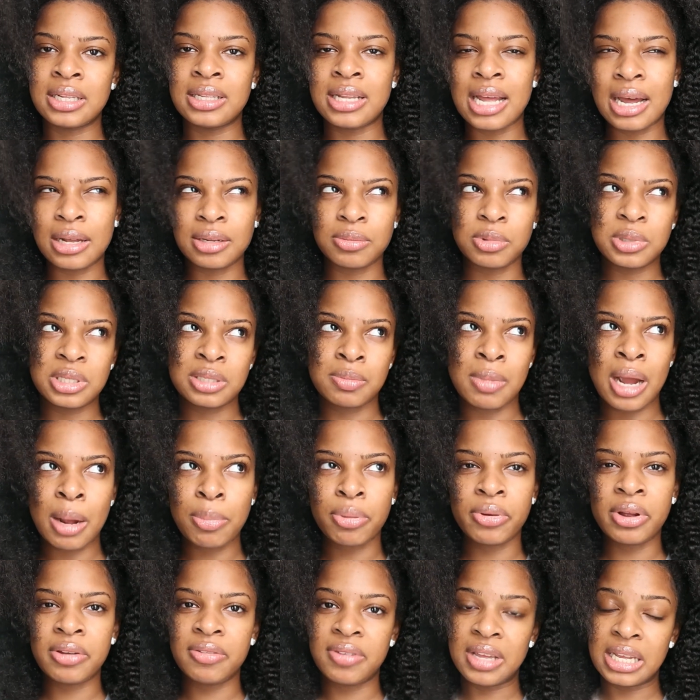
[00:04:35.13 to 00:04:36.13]
That was my
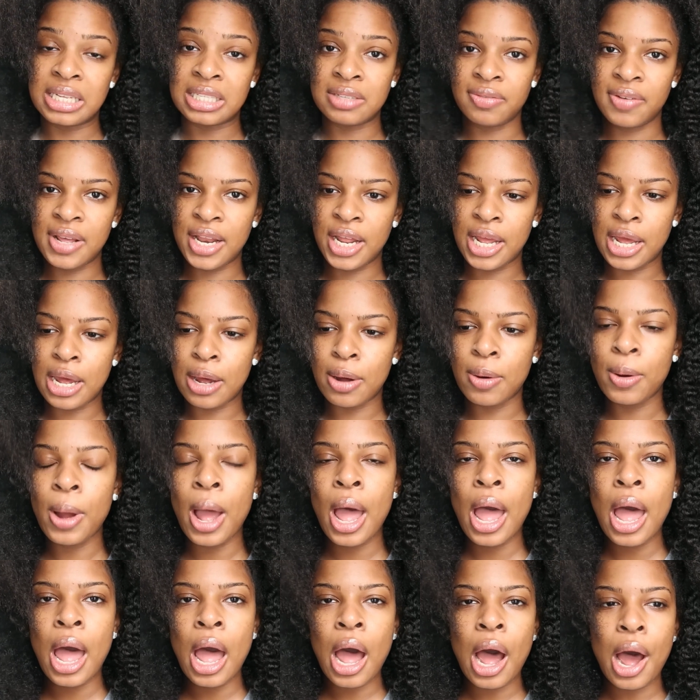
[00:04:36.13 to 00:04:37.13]
previous video.
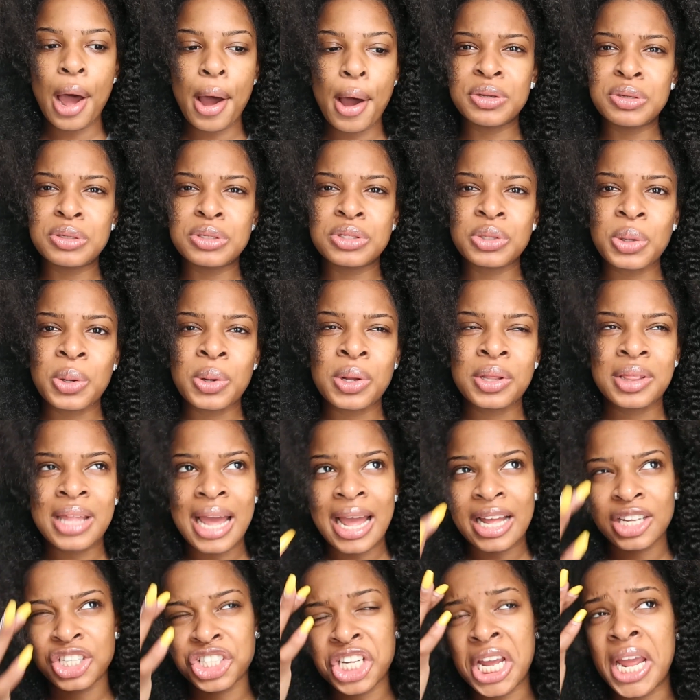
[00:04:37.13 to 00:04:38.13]
On
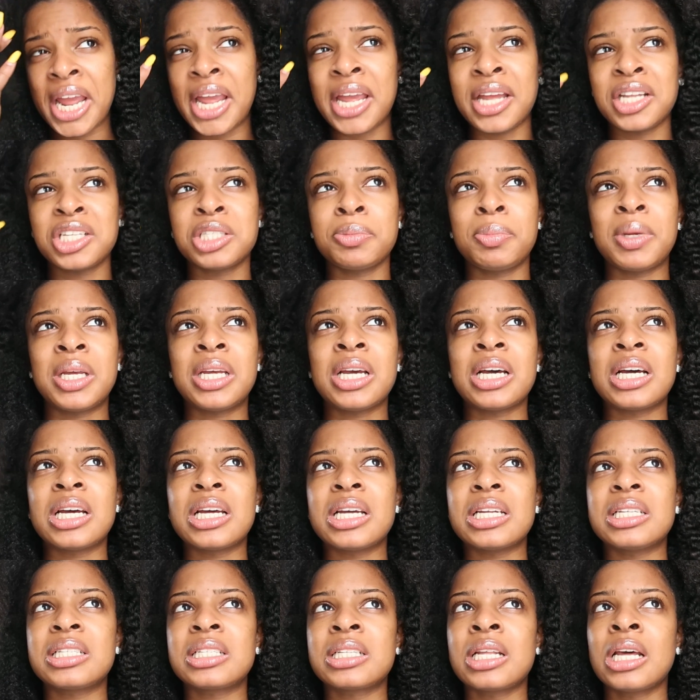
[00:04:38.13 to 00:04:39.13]
that change
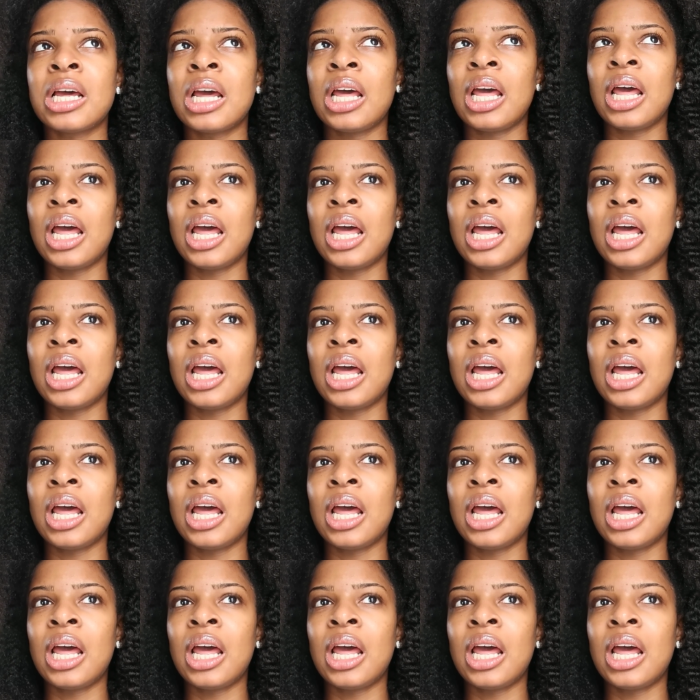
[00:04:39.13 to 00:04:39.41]
because